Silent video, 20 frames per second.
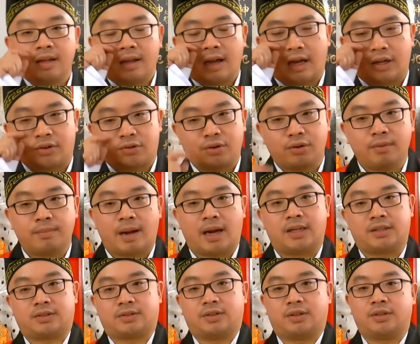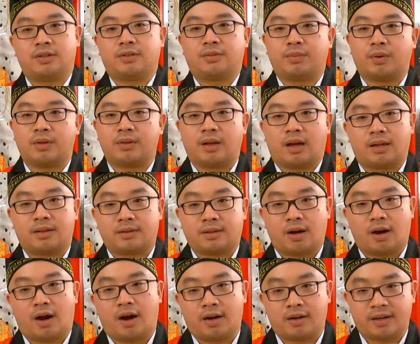A true master will not
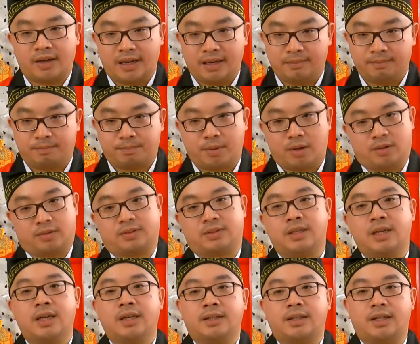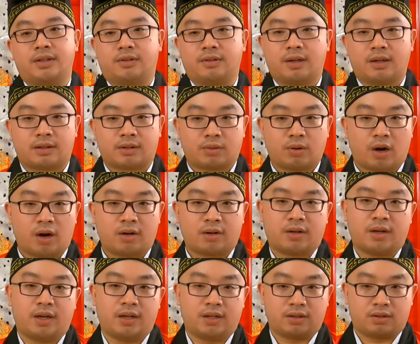talk in books. They do not
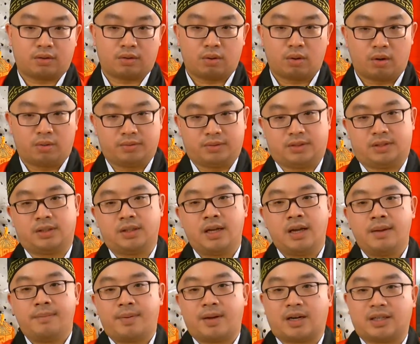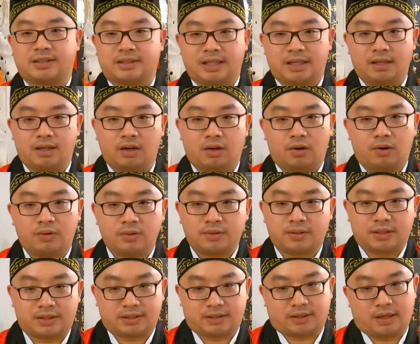talk in quotes because they know
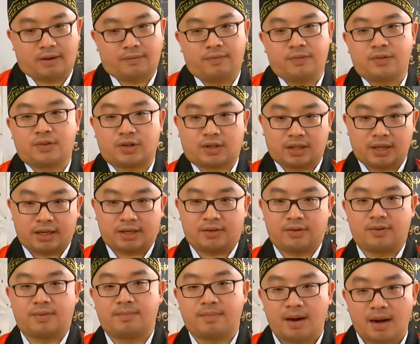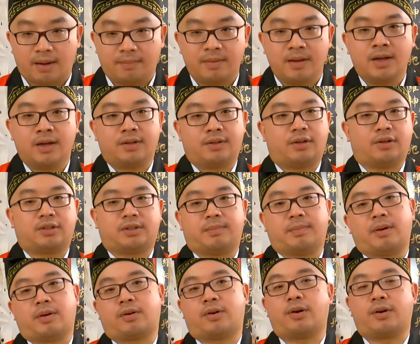the stuff. Just like your mom knows
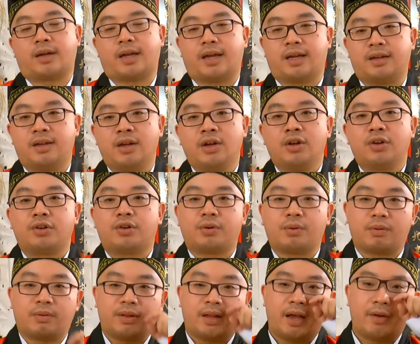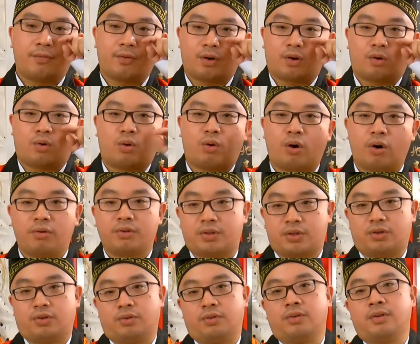about cooking. She will never
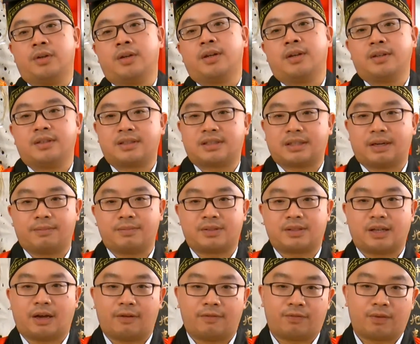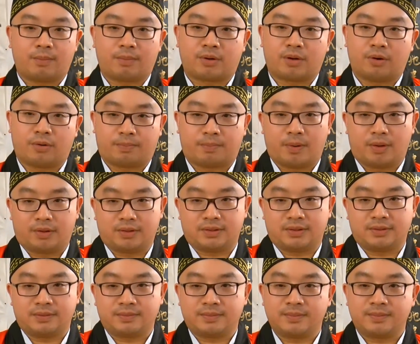quote you some stuff from cookbooks.